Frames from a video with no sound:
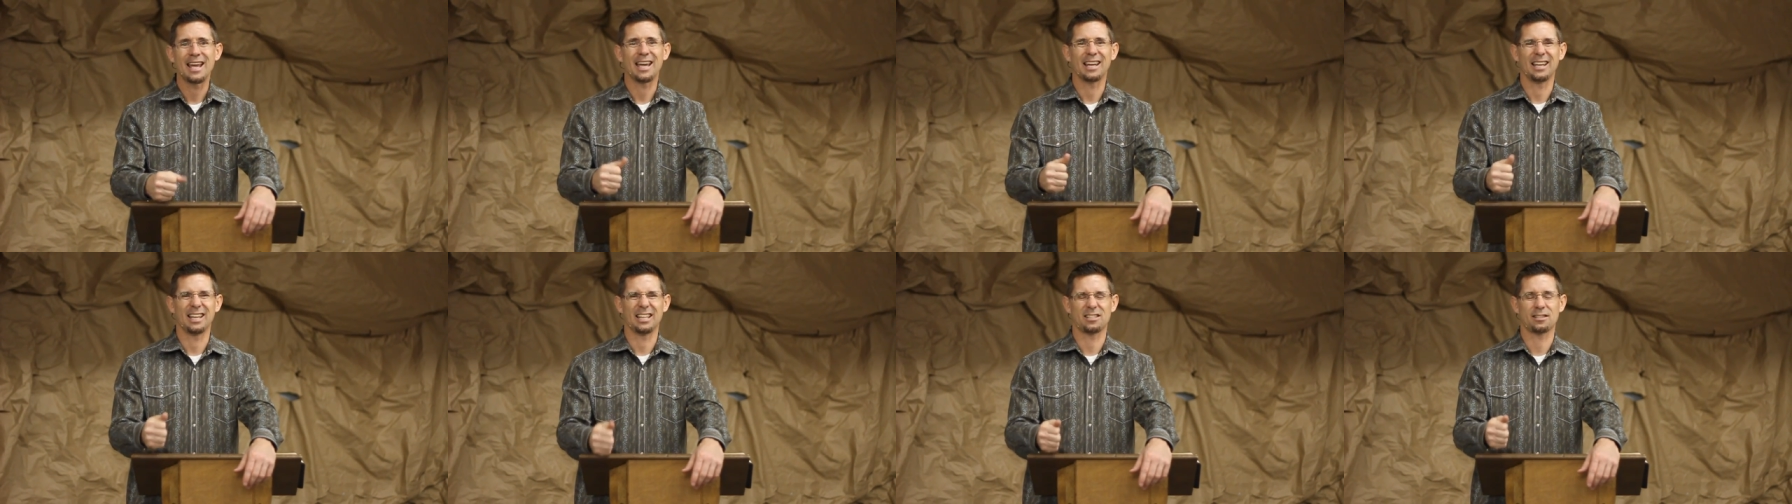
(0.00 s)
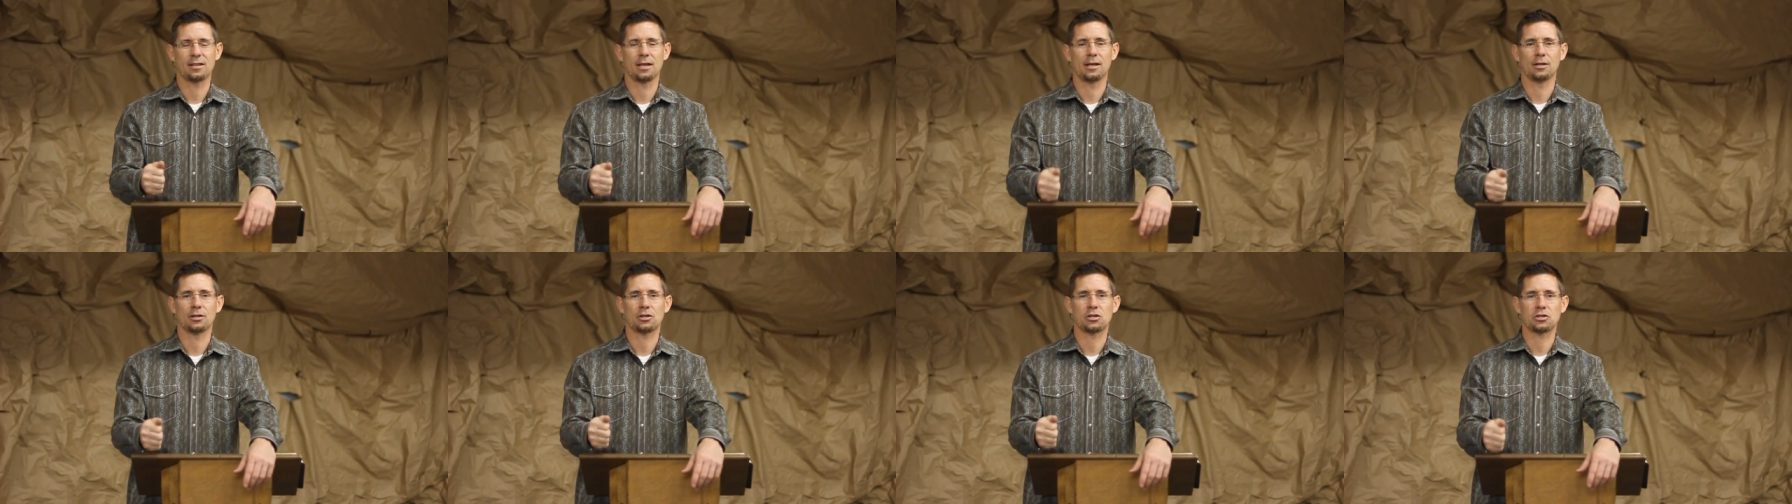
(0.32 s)
and
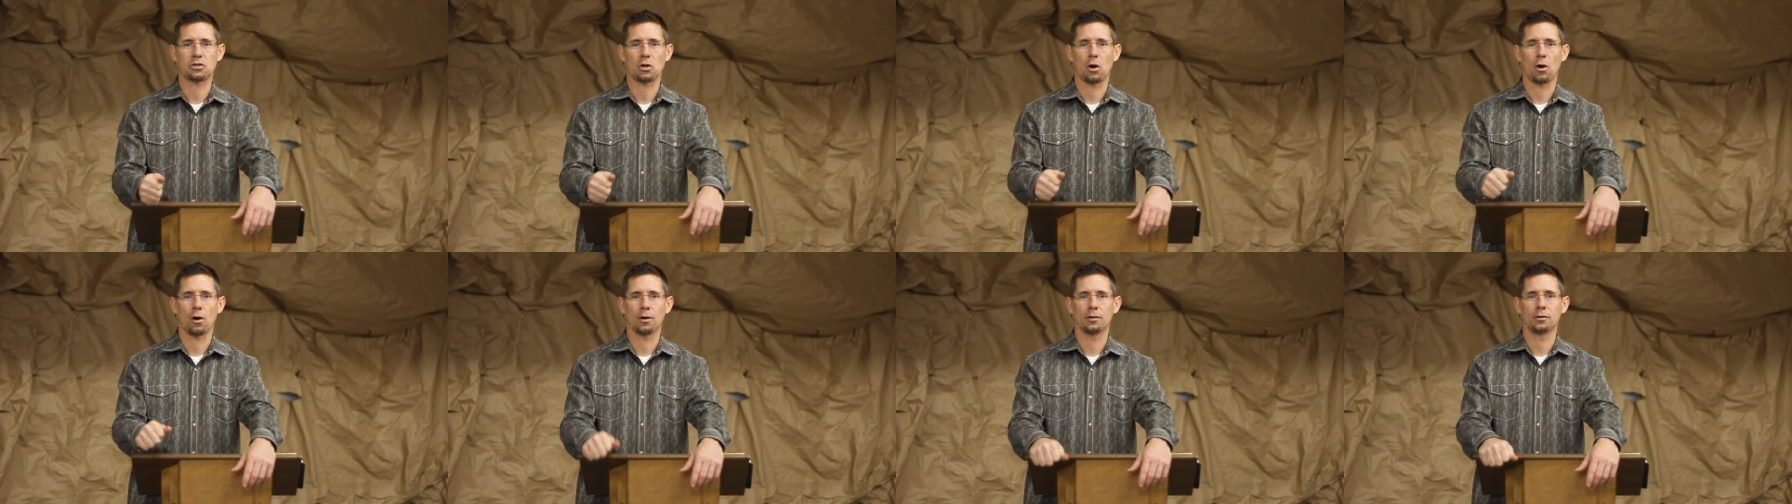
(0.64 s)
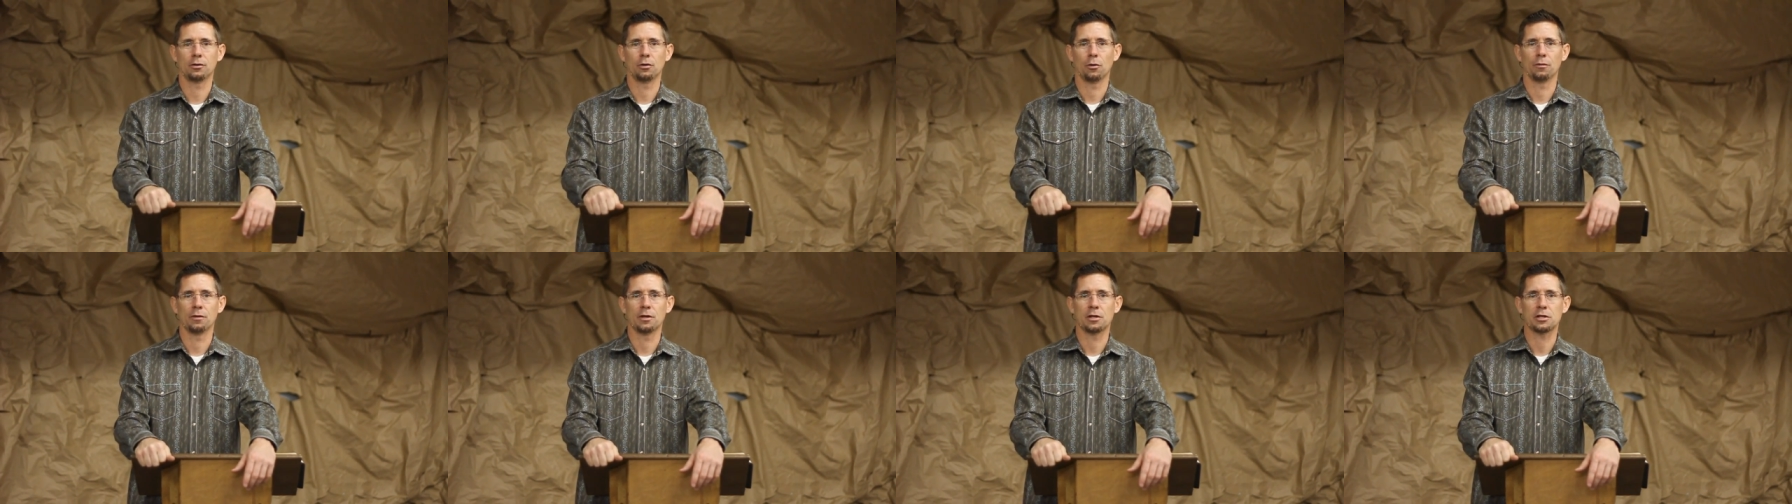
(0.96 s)
let's let it start
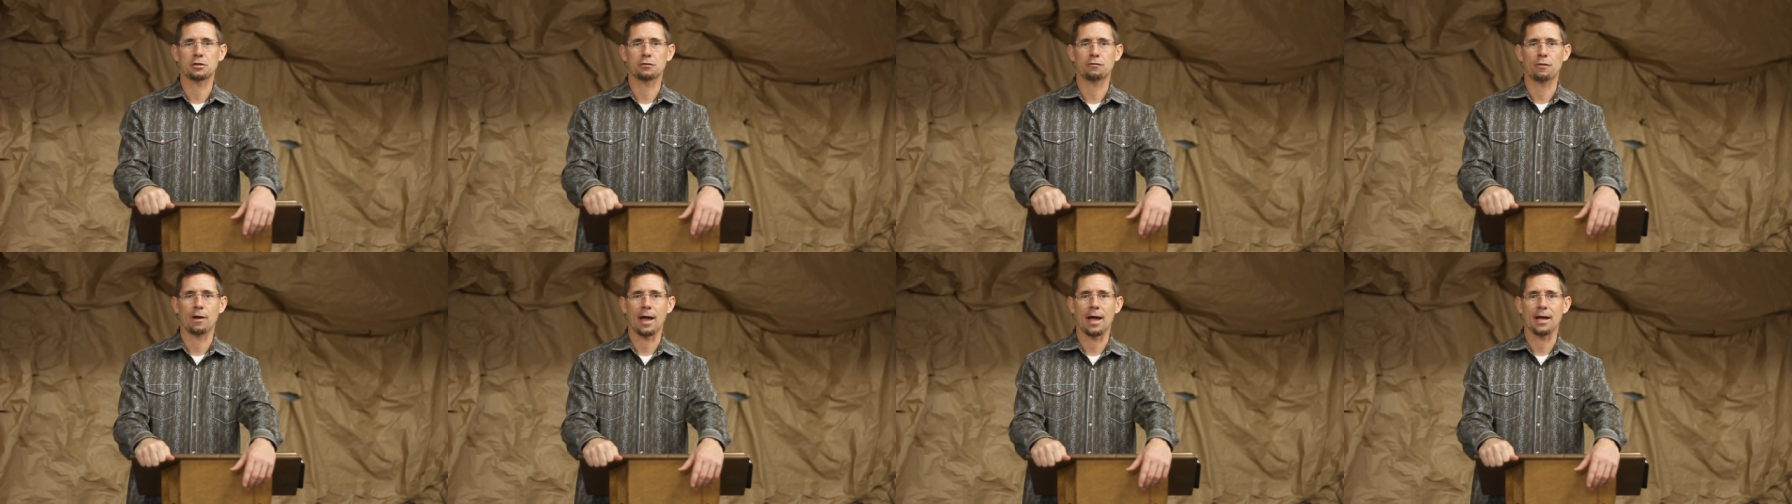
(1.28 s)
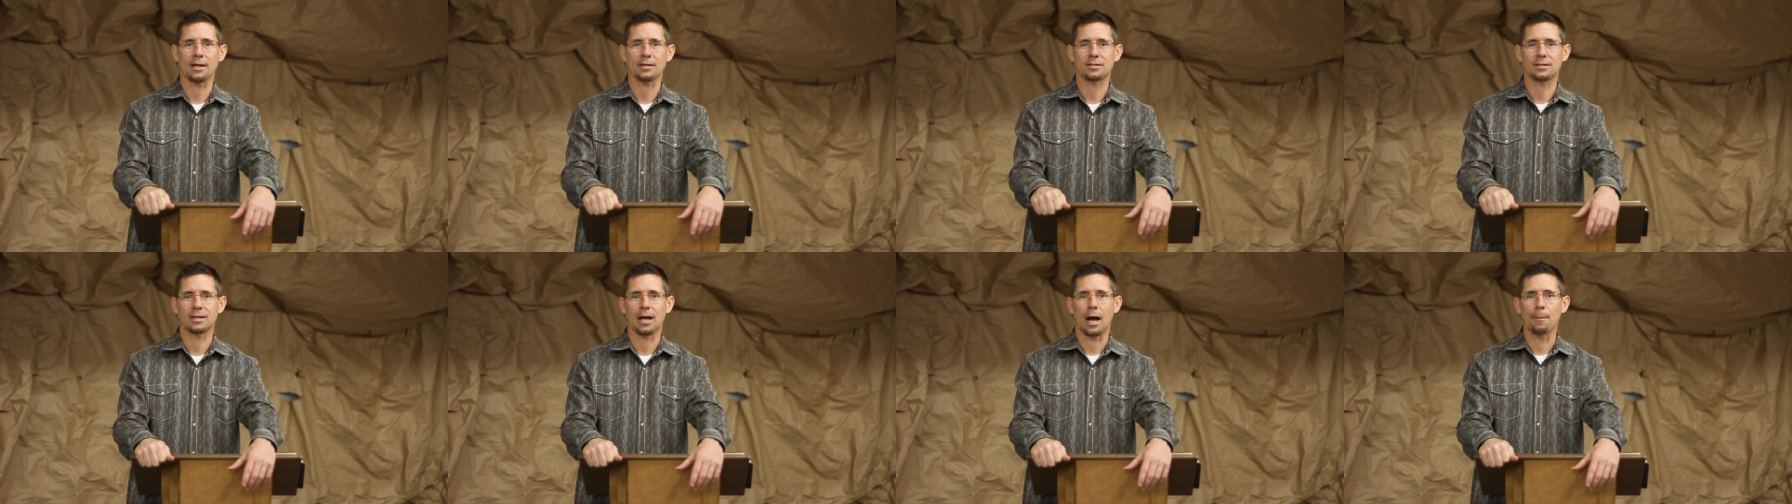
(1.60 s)
during this fast.